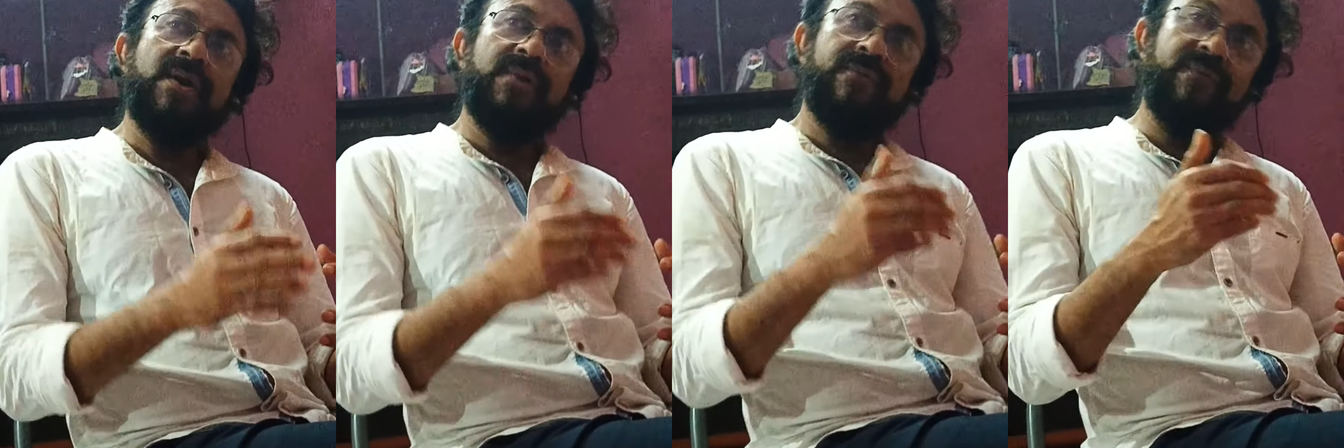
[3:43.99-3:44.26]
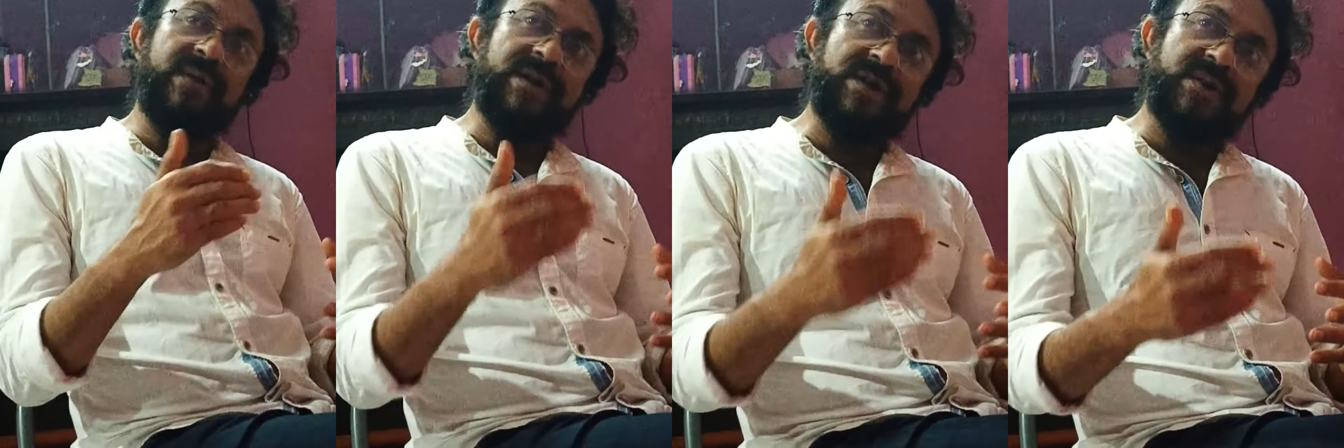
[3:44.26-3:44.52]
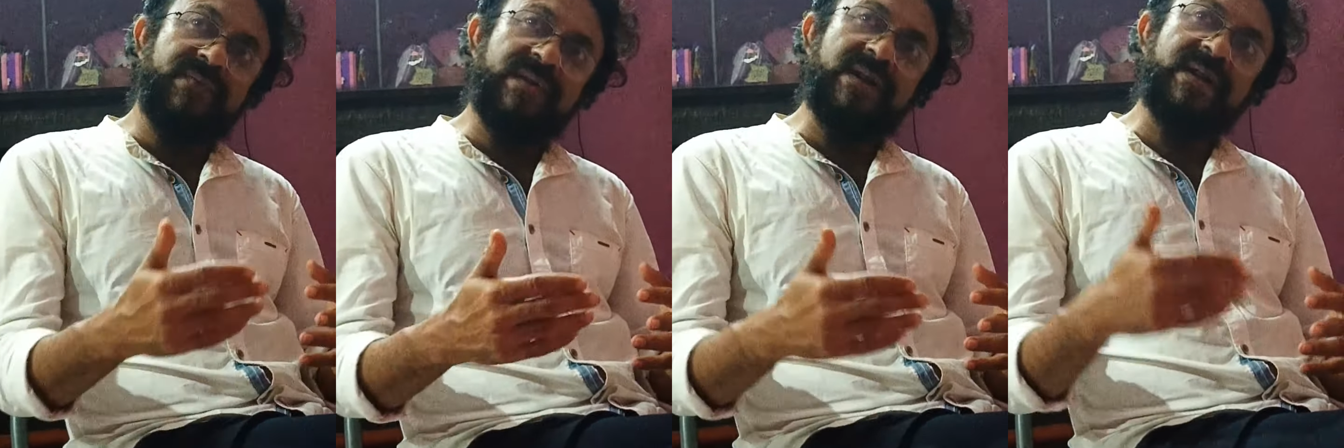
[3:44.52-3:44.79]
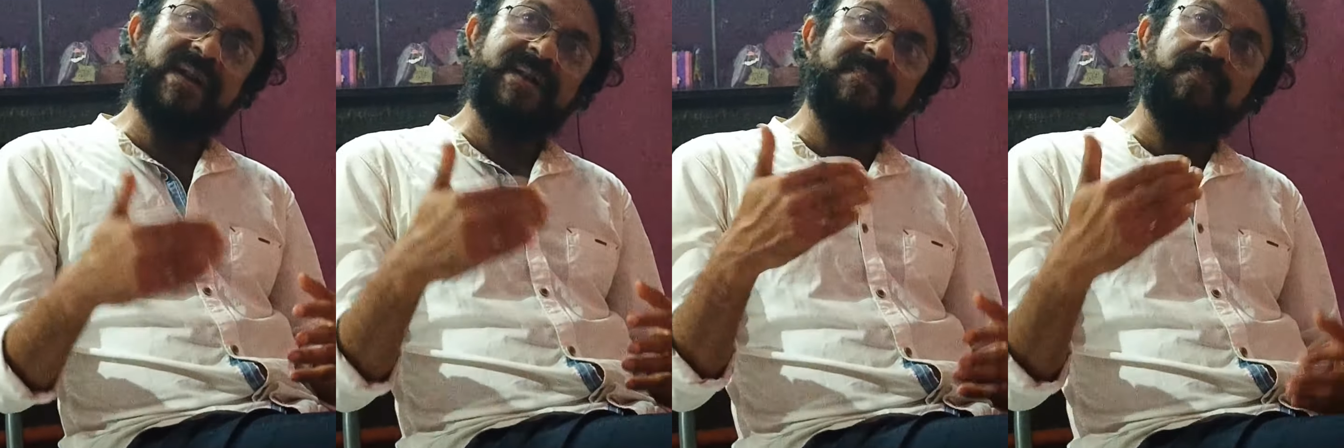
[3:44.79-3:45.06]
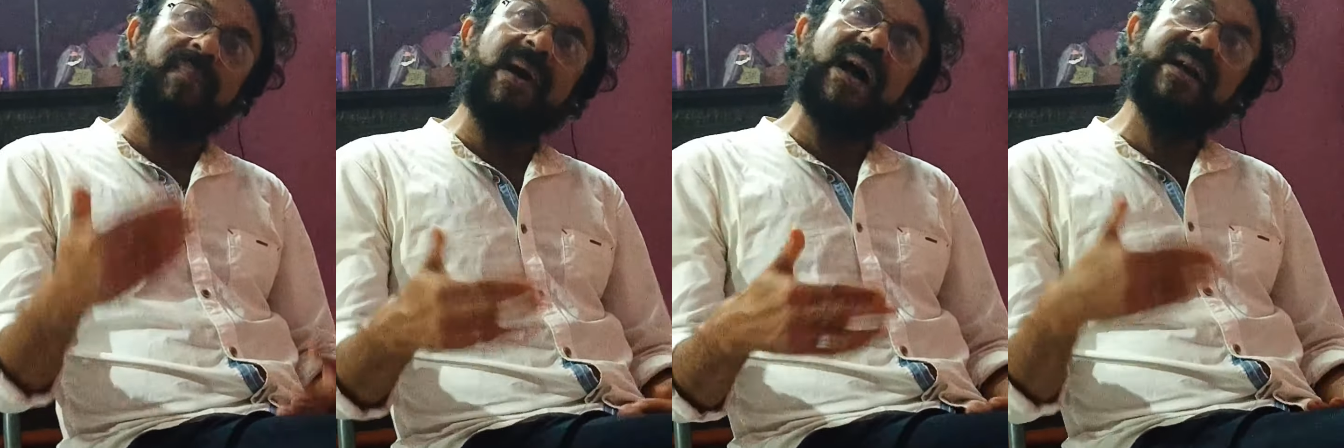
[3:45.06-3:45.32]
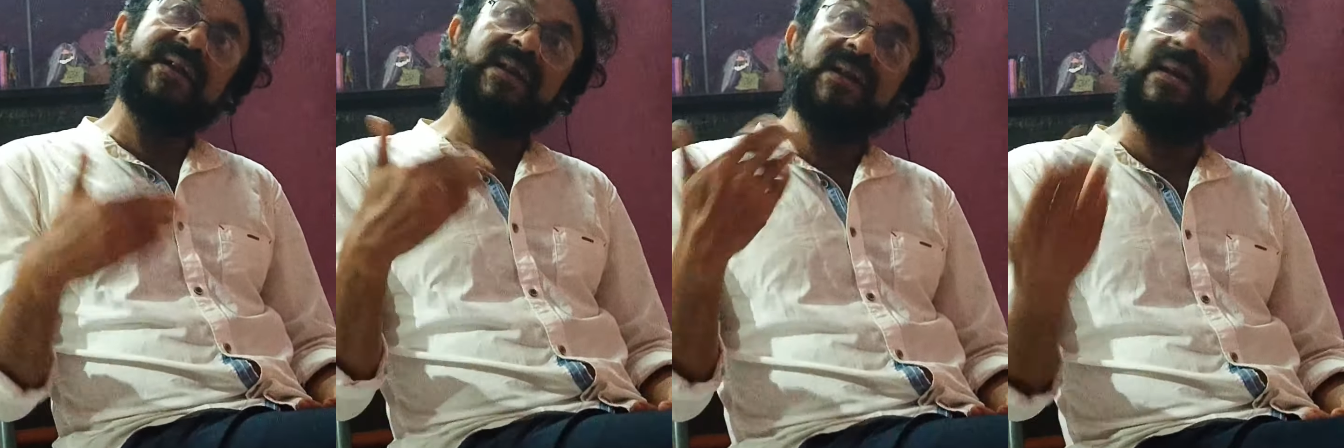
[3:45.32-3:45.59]
which we can
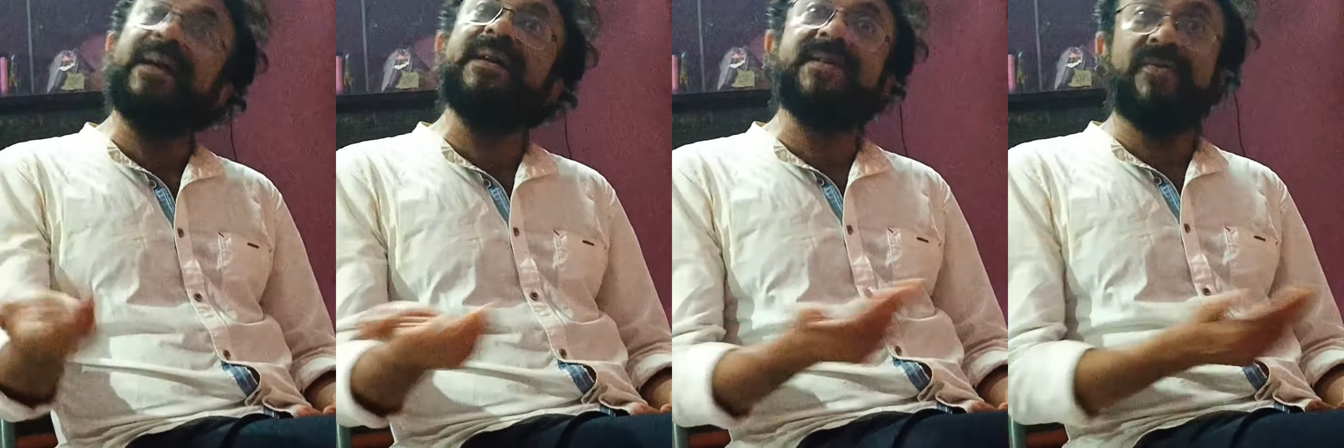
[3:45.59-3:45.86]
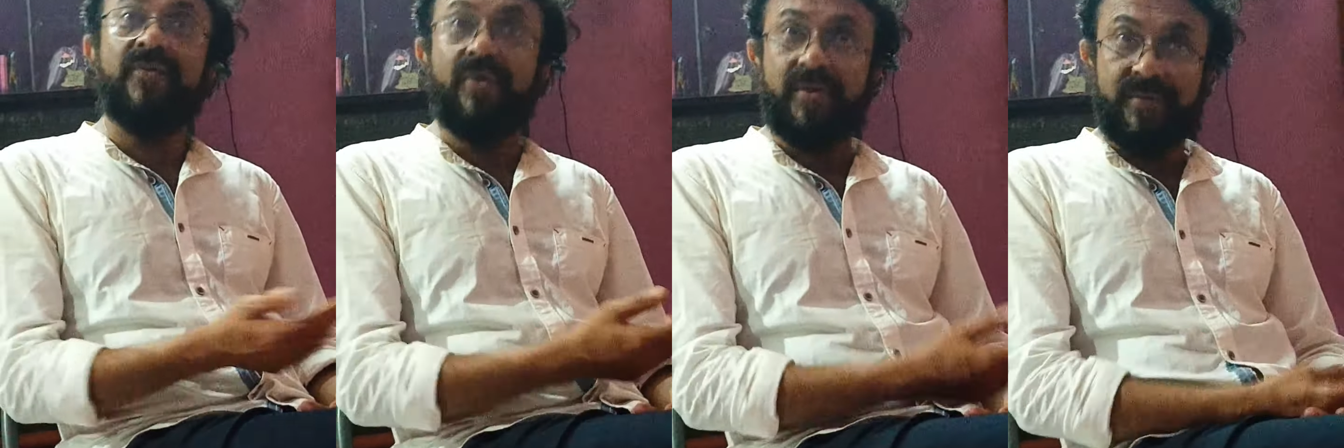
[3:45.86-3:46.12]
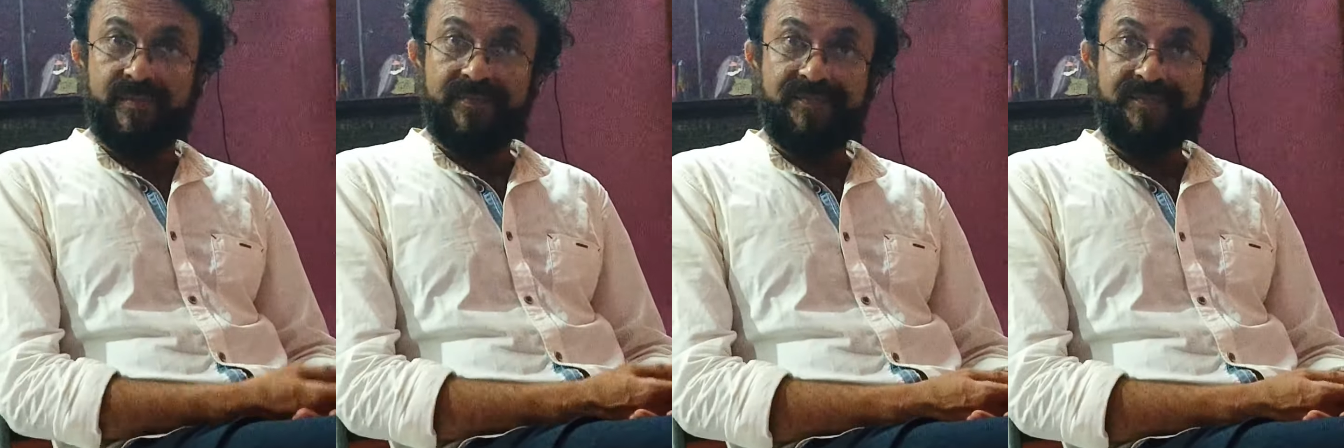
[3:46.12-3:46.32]
buy later on.